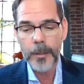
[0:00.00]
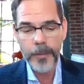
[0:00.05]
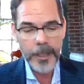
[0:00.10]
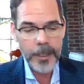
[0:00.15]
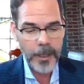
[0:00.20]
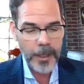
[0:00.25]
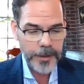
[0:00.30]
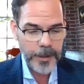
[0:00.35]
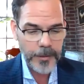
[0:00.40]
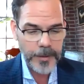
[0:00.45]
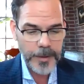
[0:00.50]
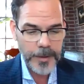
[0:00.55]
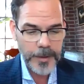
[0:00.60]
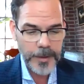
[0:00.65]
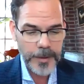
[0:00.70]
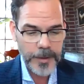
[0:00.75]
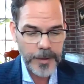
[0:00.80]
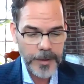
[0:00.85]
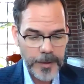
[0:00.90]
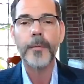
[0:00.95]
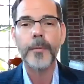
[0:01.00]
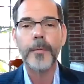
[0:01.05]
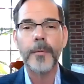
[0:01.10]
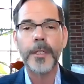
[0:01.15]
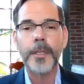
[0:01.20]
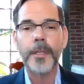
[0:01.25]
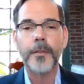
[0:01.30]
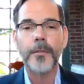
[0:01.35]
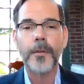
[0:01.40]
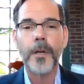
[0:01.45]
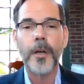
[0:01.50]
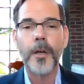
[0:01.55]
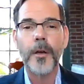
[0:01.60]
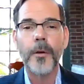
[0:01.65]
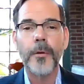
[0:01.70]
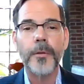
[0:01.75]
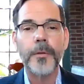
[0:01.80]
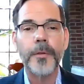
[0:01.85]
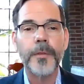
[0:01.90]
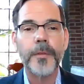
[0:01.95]
we also saw very
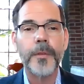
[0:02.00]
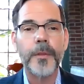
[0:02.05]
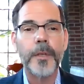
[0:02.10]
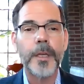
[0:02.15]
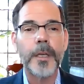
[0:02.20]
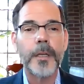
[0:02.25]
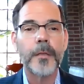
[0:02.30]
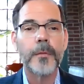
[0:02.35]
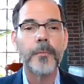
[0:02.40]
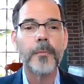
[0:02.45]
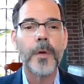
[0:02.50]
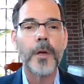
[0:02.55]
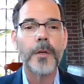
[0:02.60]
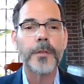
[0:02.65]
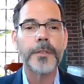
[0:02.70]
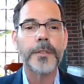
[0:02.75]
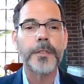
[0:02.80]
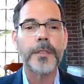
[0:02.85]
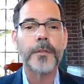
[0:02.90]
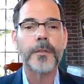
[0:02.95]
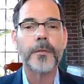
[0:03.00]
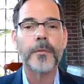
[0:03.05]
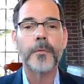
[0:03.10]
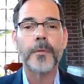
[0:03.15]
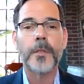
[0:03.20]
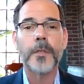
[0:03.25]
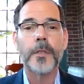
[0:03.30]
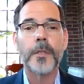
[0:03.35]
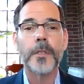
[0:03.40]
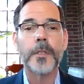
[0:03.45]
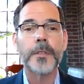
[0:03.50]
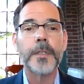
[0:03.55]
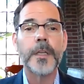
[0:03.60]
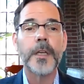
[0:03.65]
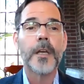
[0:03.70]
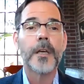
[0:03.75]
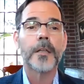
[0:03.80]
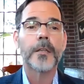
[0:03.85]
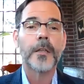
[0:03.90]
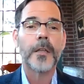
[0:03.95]
limited growth in most of the world,
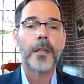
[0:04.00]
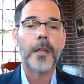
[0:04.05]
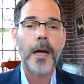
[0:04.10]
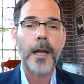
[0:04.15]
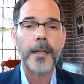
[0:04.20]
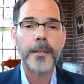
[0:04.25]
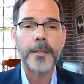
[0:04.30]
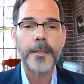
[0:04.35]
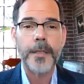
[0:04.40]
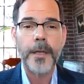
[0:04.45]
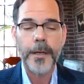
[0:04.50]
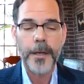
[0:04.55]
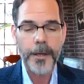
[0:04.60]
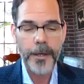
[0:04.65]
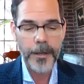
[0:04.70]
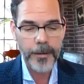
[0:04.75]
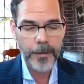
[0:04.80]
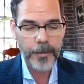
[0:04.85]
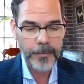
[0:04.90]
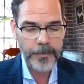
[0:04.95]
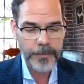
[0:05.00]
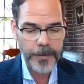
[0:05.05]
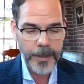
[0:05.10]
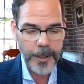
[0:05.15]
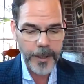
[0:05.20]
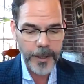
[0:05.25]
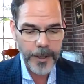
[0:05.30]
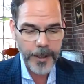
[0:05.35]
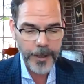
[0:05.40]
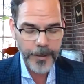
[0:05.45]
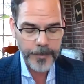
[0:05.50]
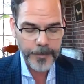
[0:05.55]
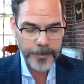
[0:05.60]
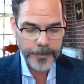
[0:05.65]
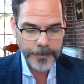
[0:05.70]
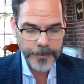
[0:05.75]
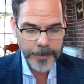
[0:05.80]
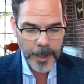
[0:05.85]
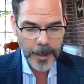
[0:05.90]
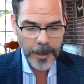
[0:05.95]
lots of
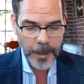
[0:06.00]
um,